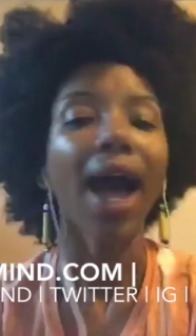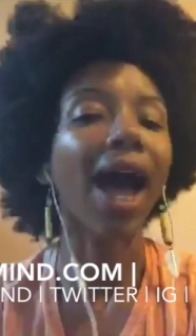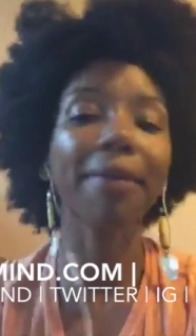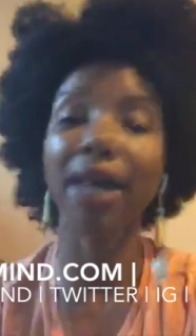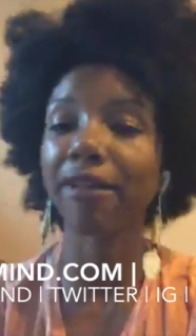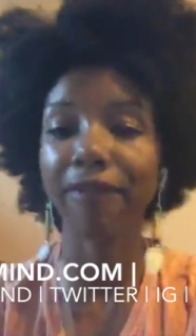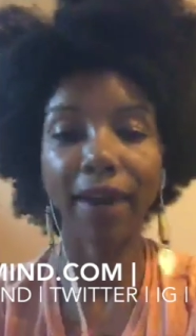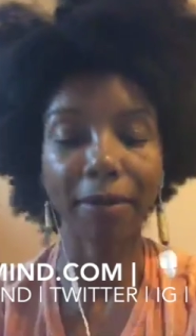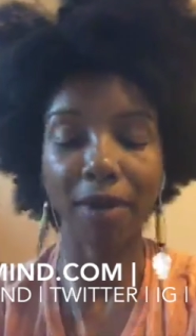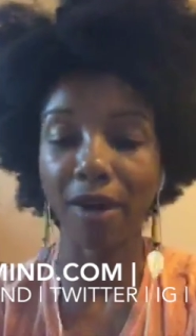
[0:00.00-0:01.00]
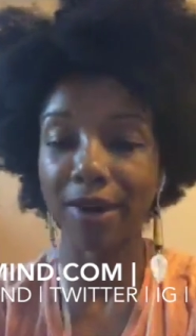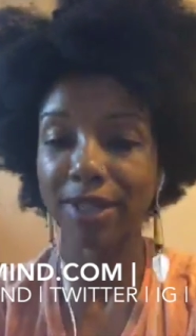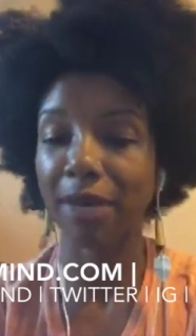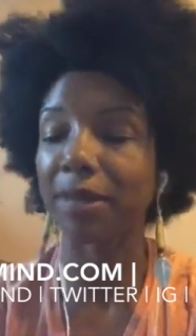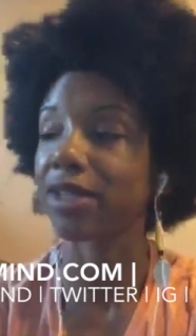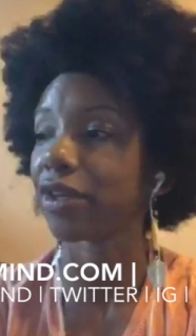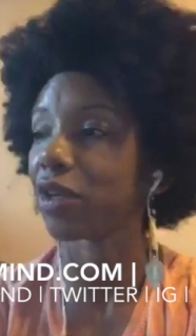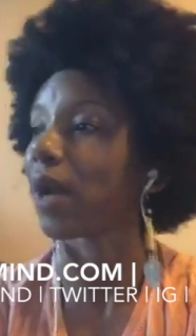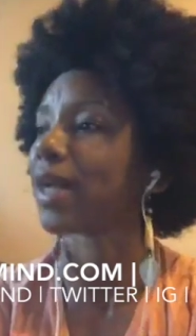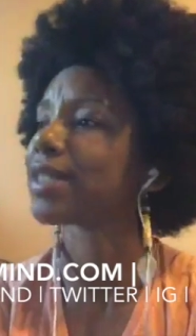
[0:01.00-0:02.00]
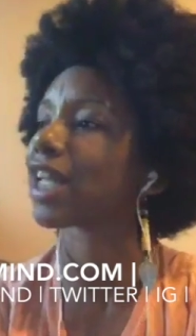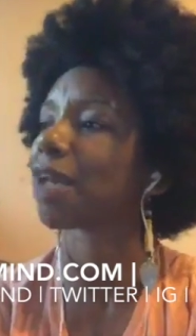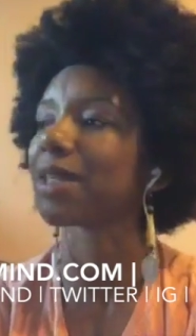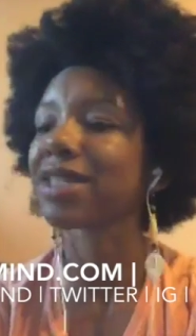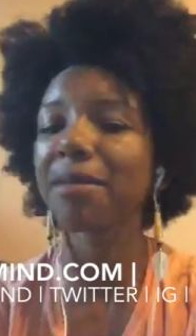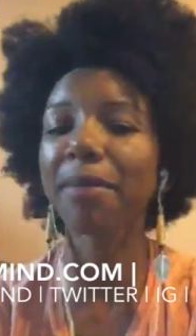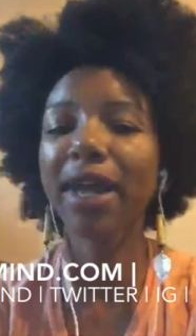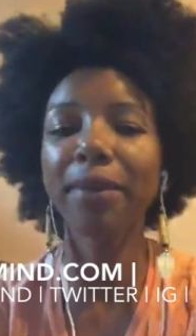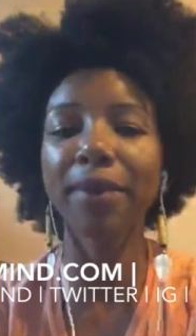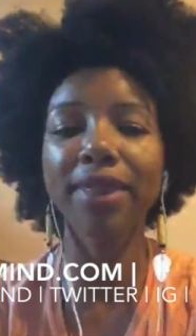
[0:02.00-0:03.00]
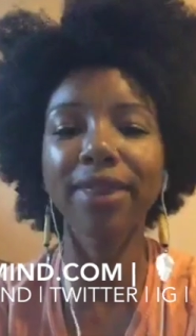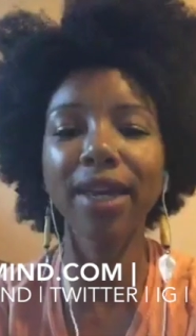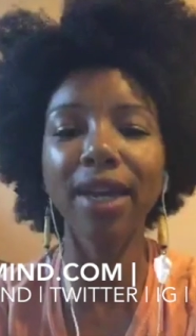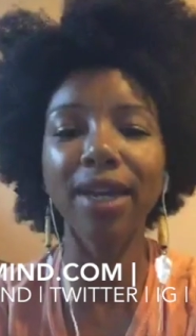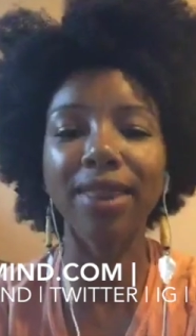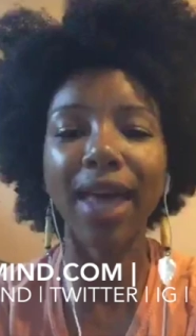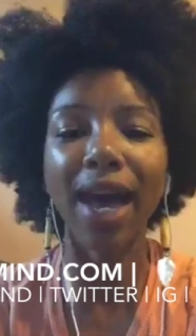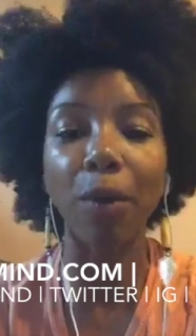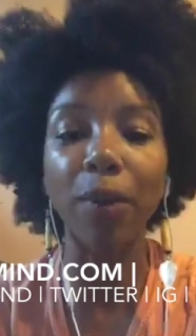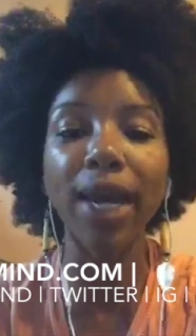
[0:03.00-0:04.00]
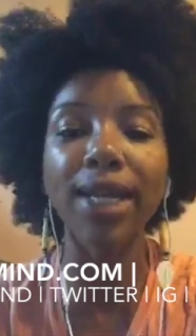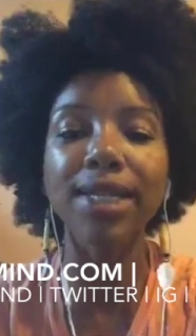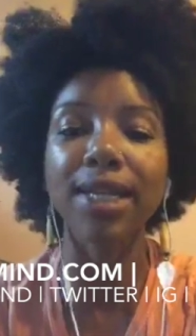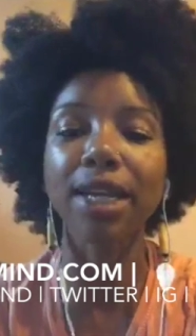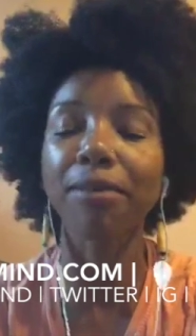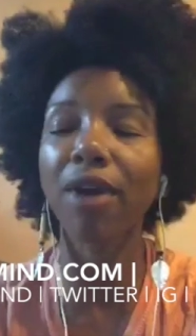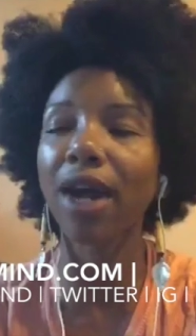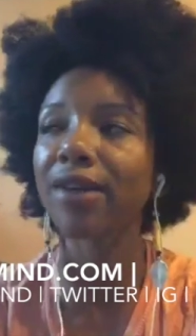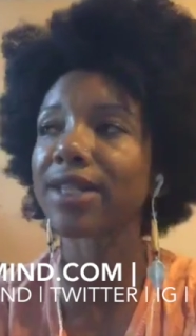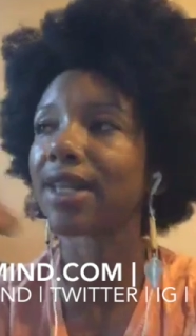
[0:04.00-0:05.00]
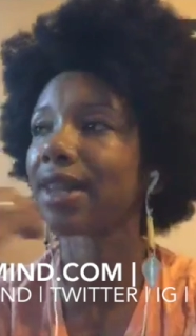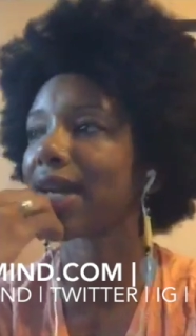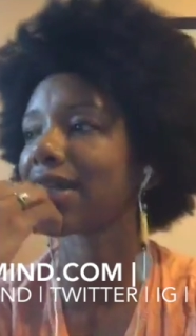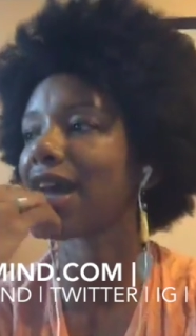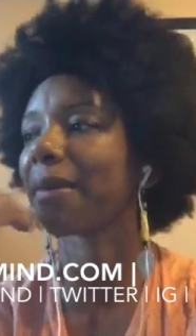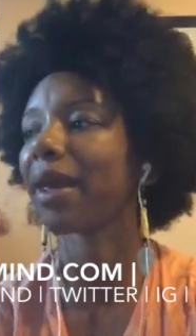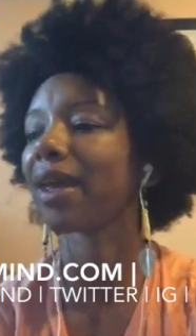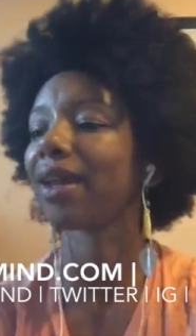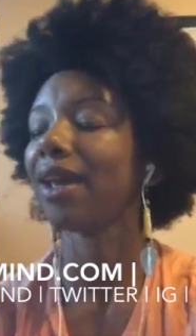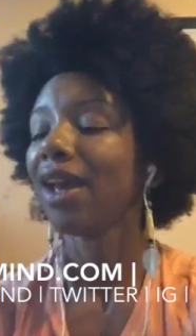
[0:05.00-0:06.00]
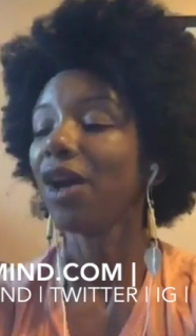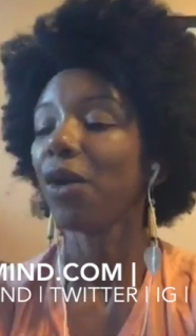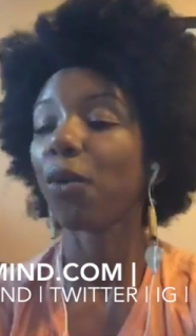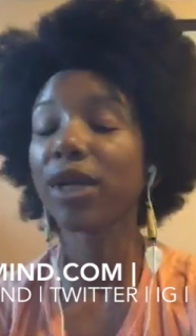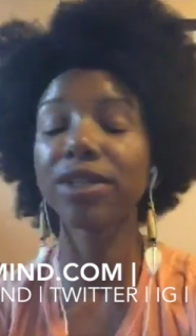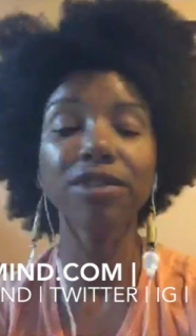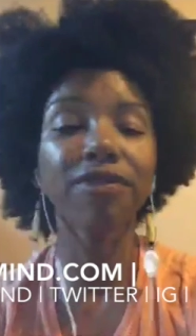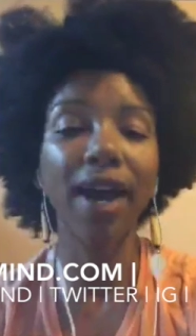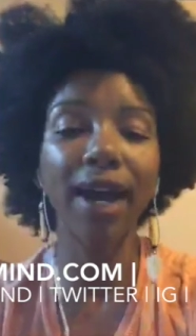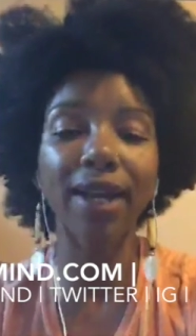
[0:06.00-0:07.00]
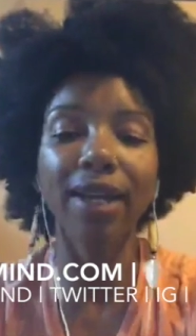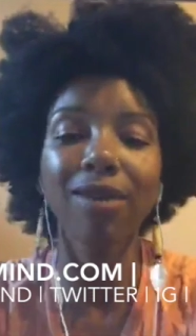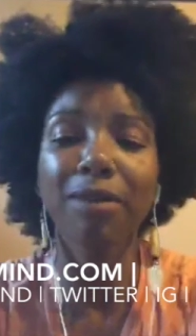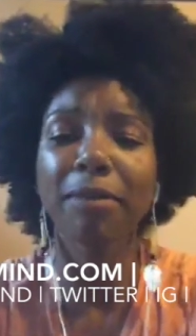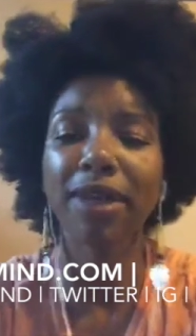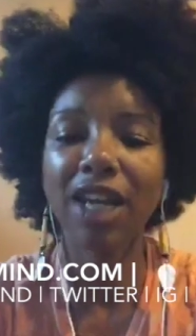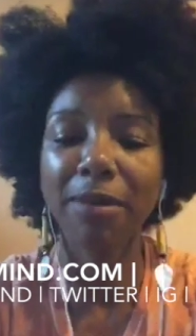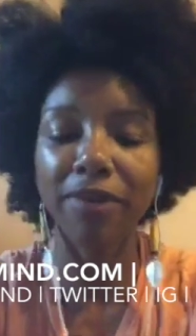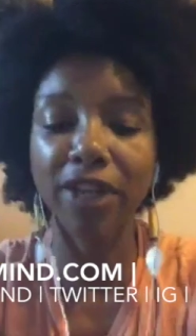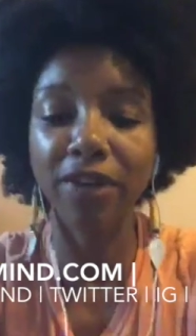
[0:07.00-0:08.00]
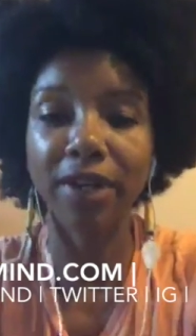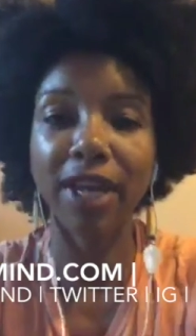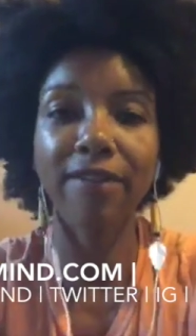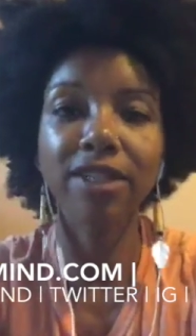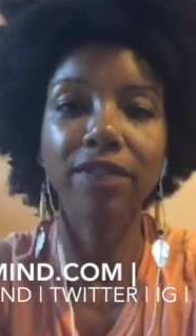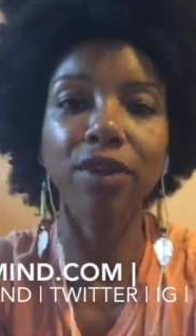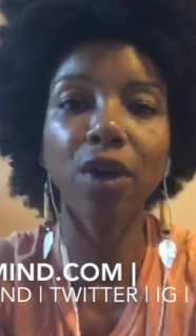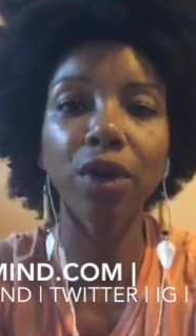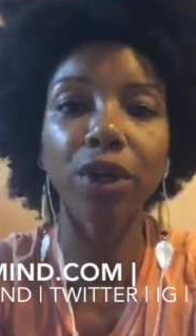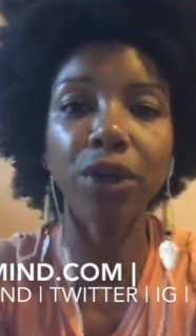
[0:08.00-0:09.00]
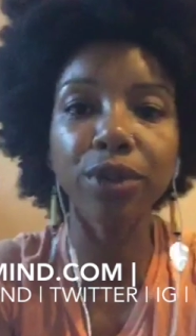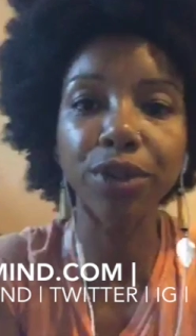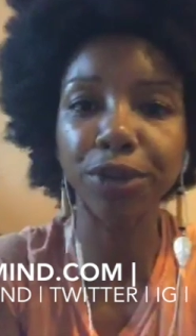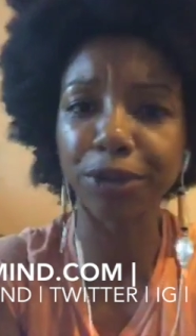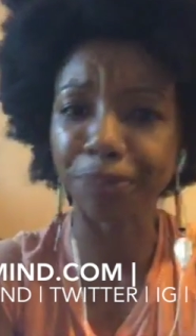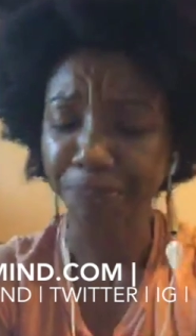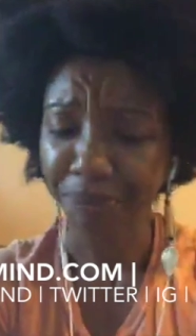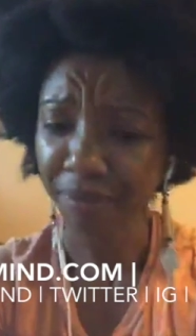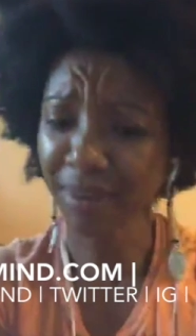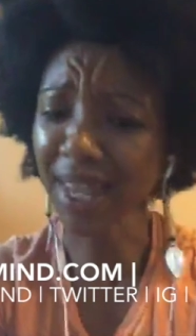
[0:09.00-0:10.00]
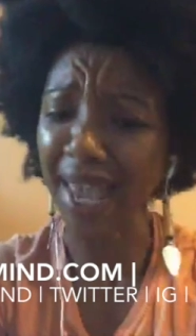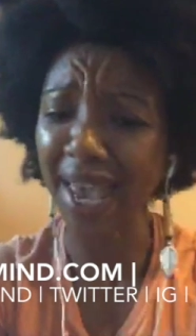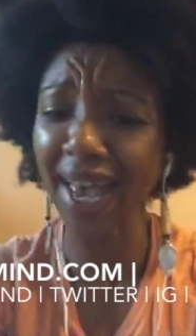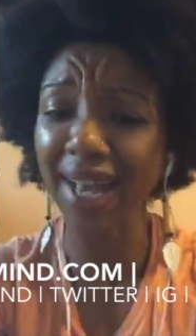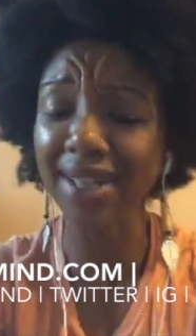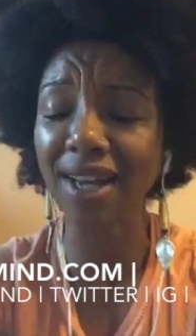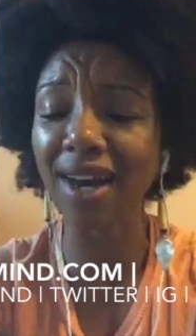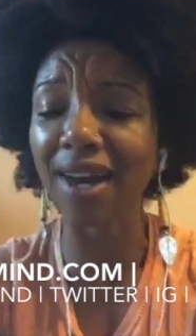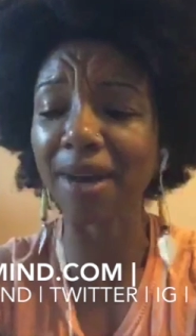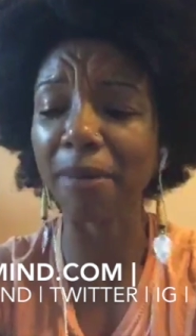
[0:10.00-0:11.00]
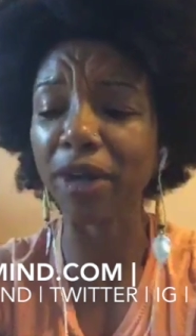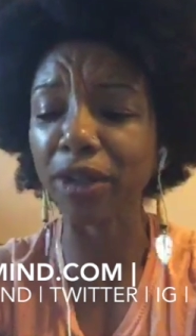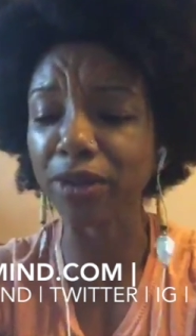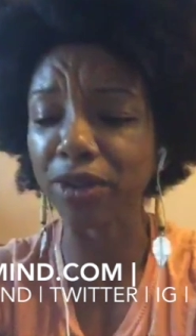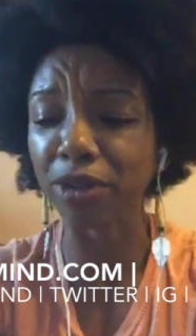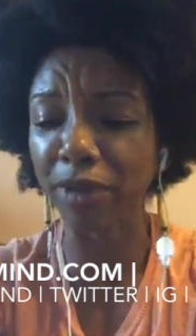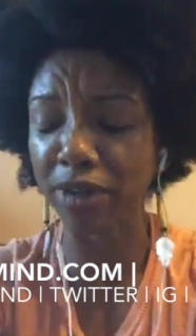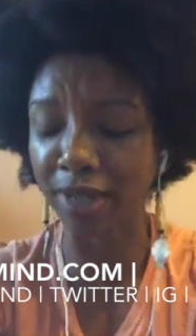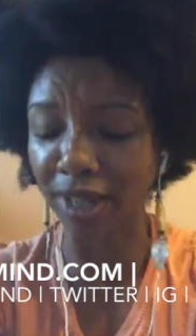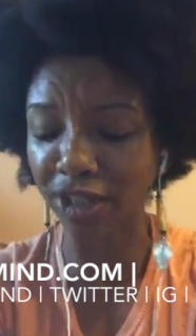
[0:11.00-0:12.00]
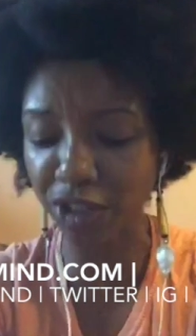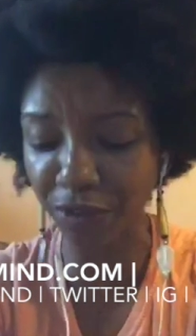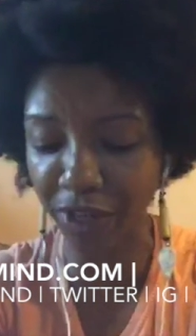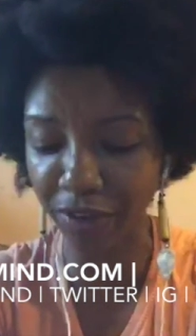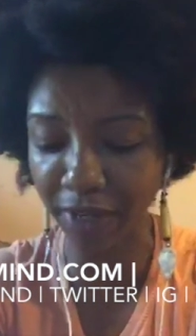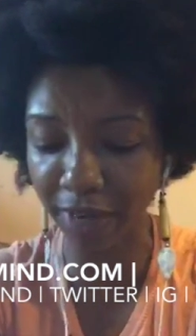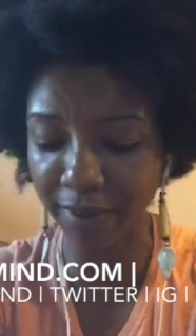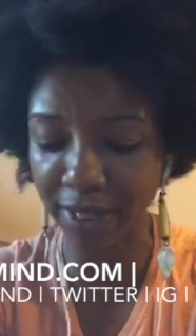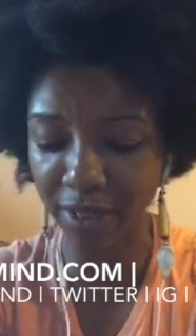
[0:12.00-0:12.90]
I'm not a fan of progress, and I'm gonna tell you why in a second, but somebody would think that we had seen progress in that time. And what you find, a young woman by the name of Kiri Davis, if you go to YouTube, and on YouTube, there's a search for Kiri Davis.